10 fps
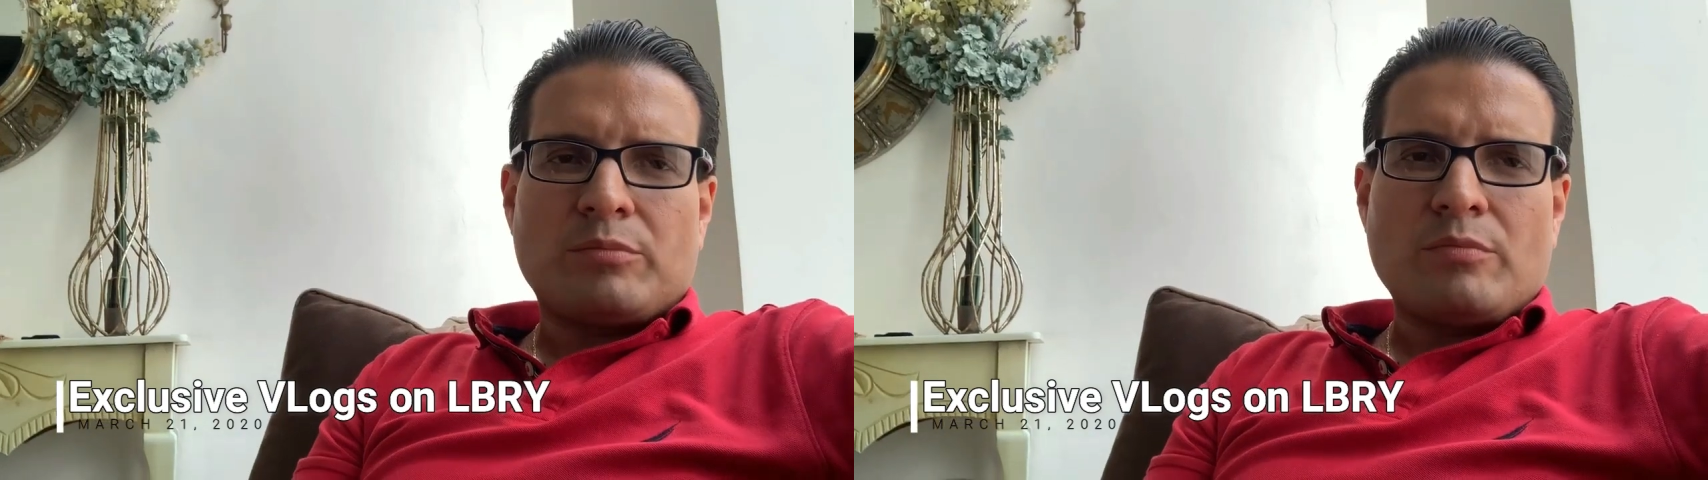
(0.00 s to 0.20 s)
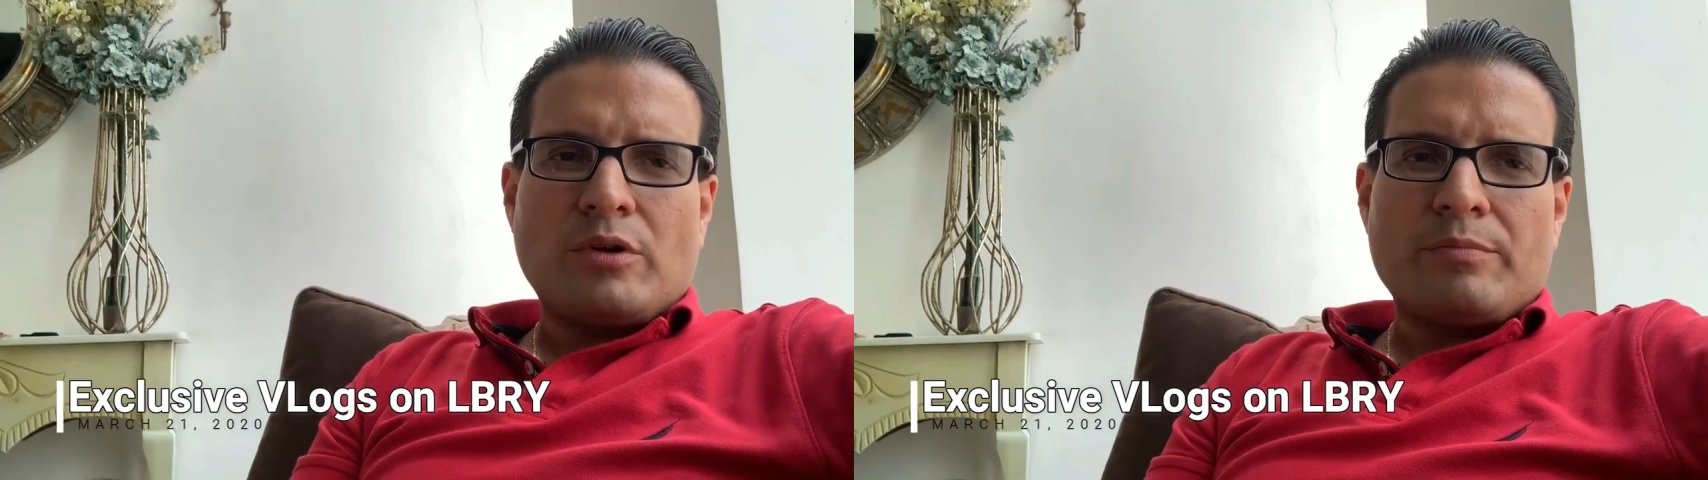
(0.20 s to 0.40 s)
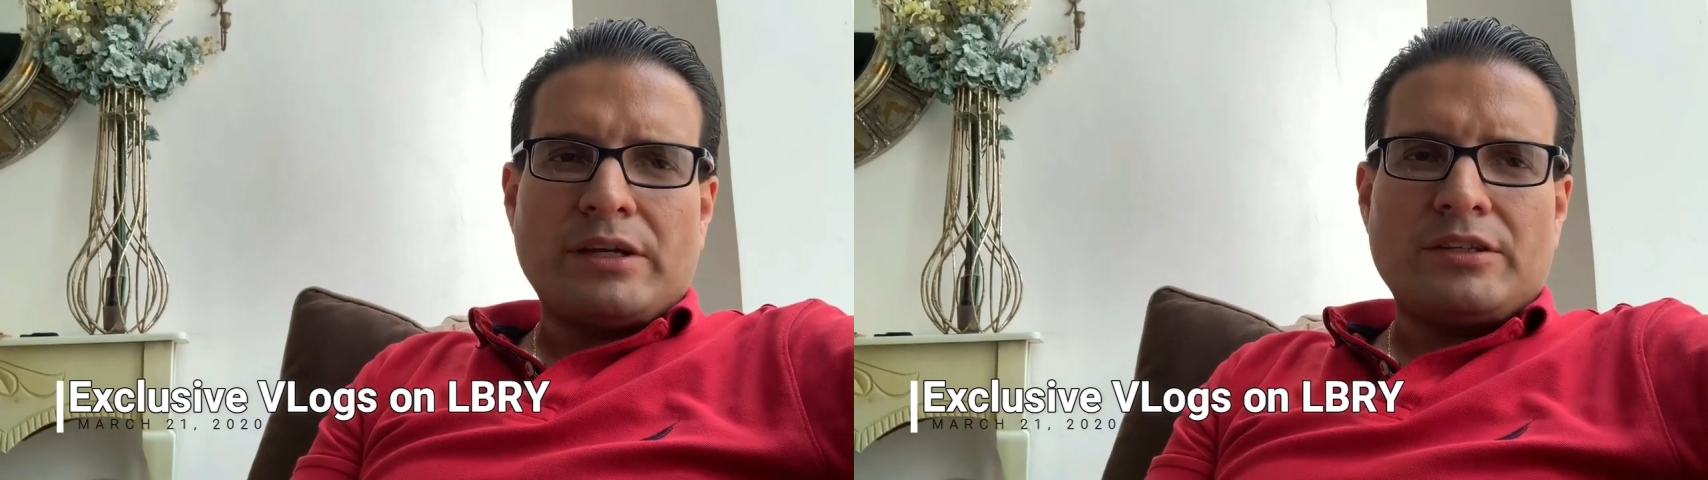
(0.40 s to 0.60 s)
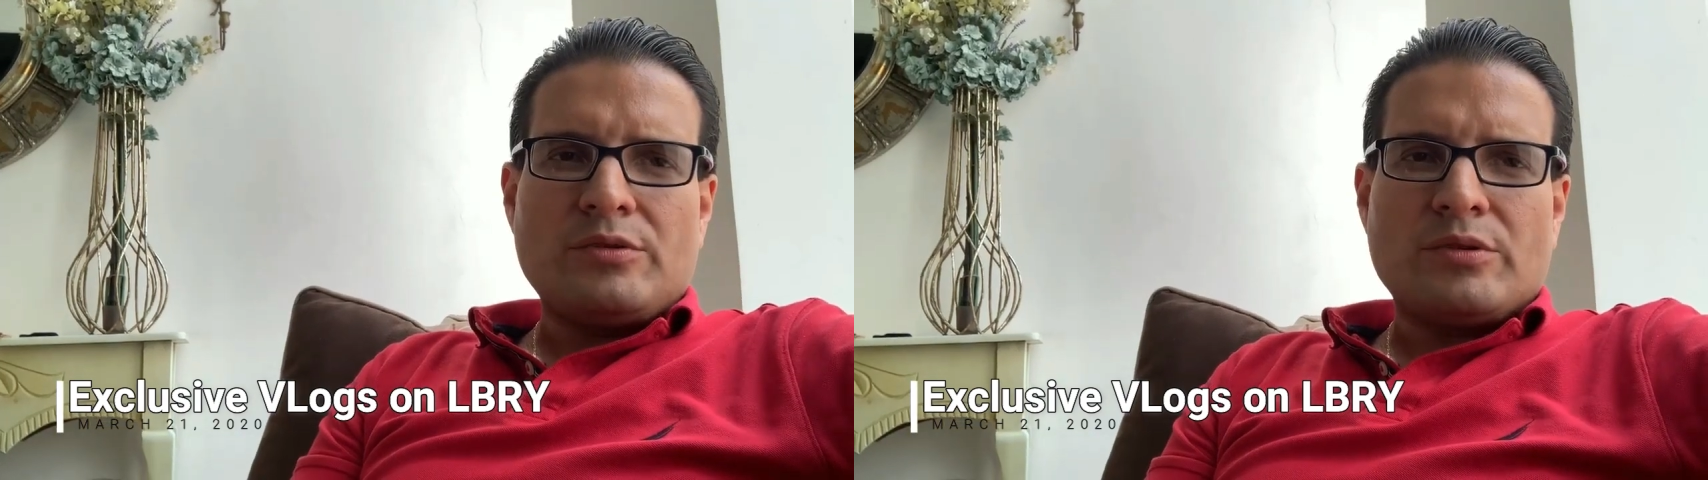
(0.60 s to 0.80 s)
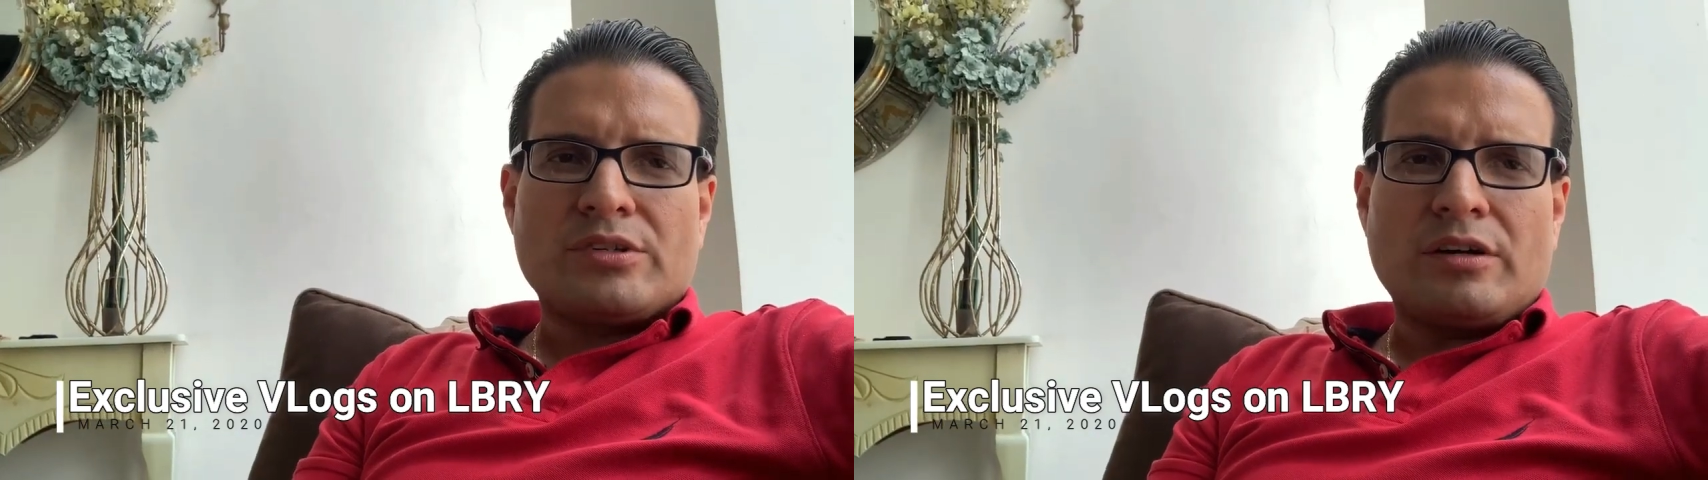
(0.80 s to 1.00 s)
promoted by the
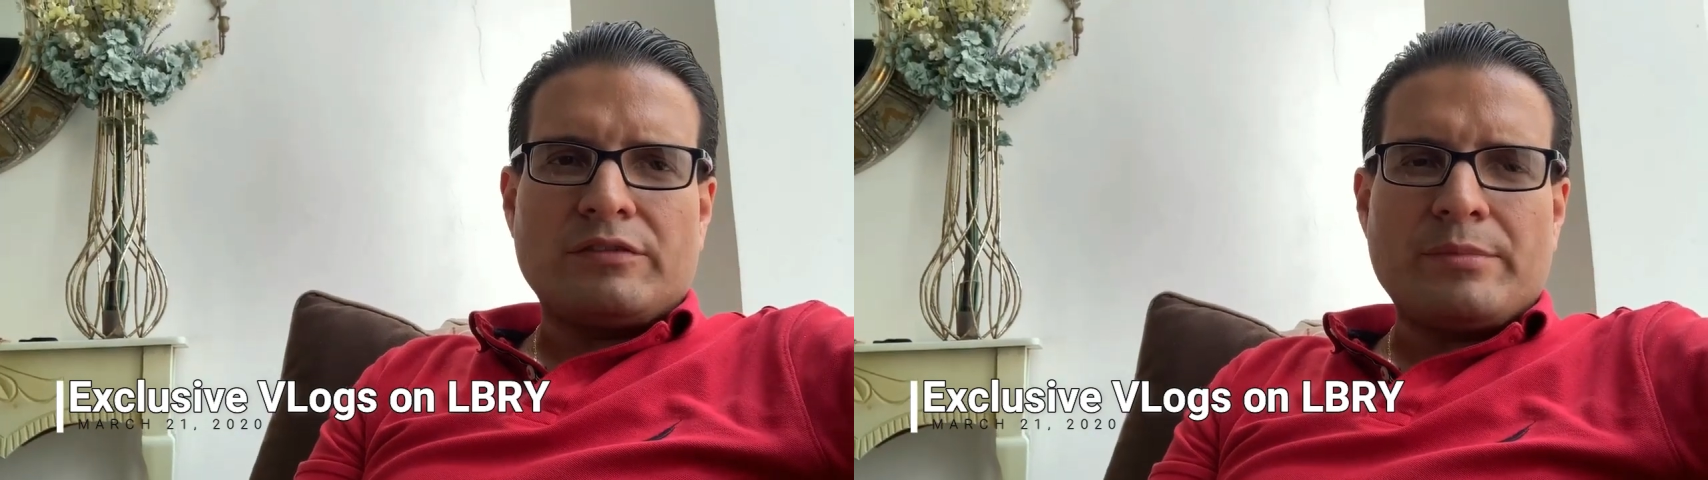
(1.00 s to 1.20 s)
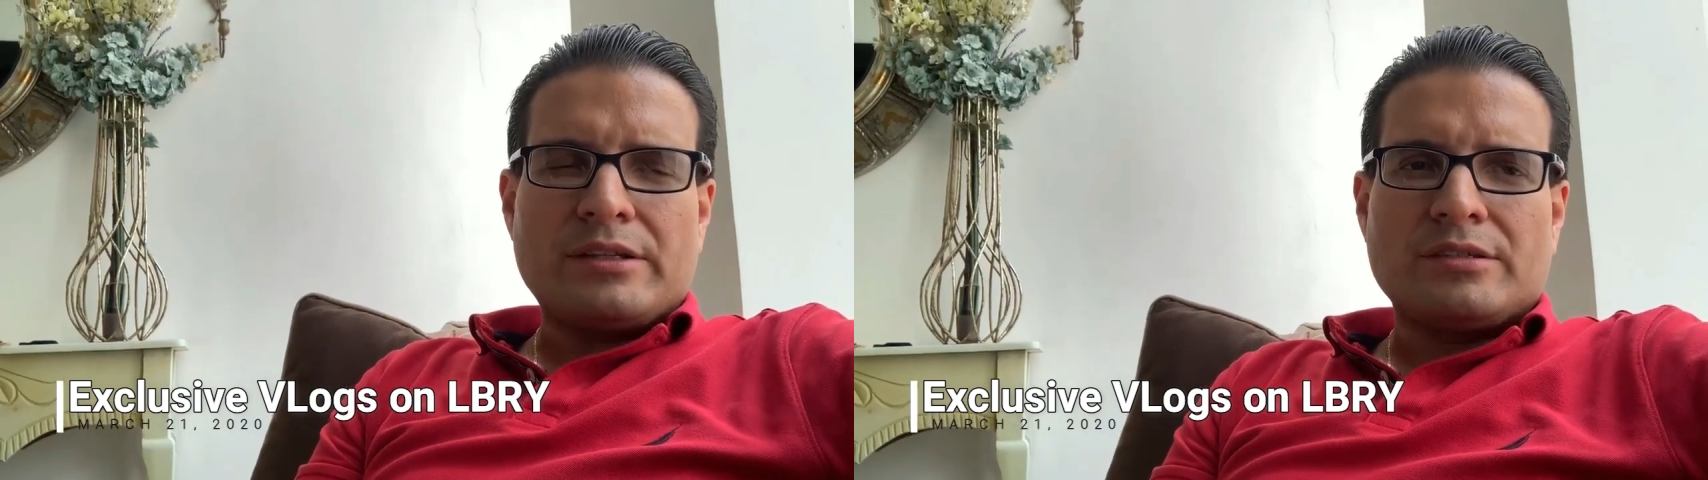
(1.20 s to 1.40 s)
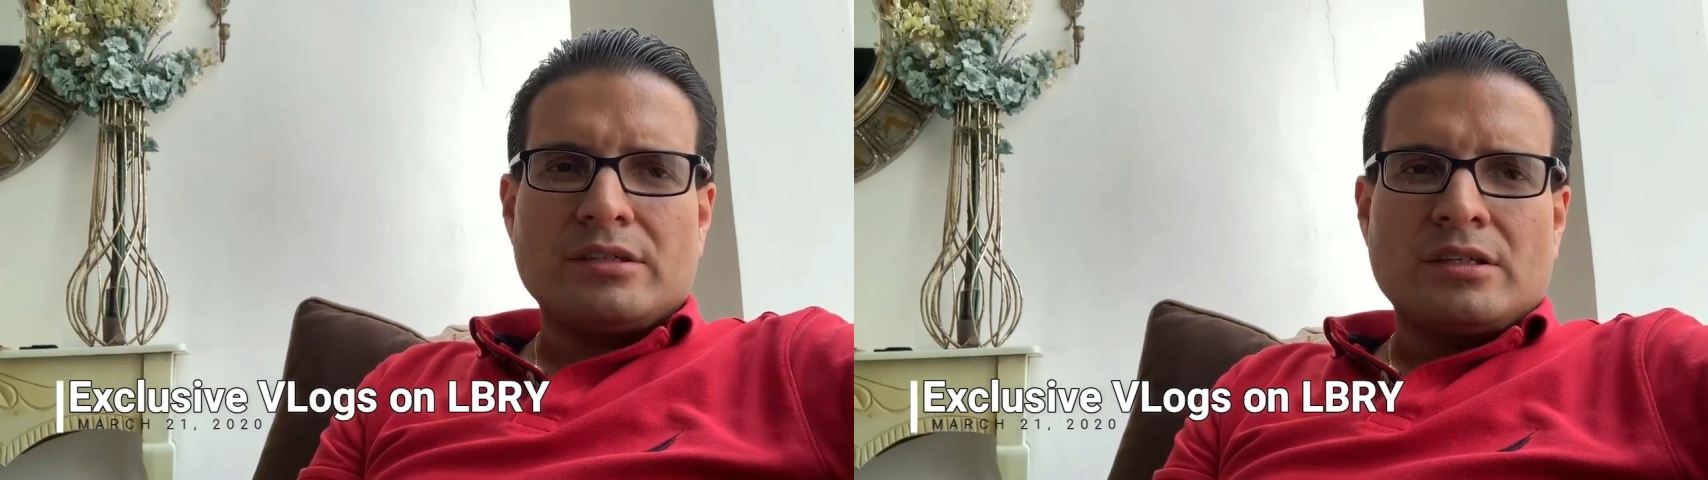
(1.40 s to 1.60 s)
U.S. government,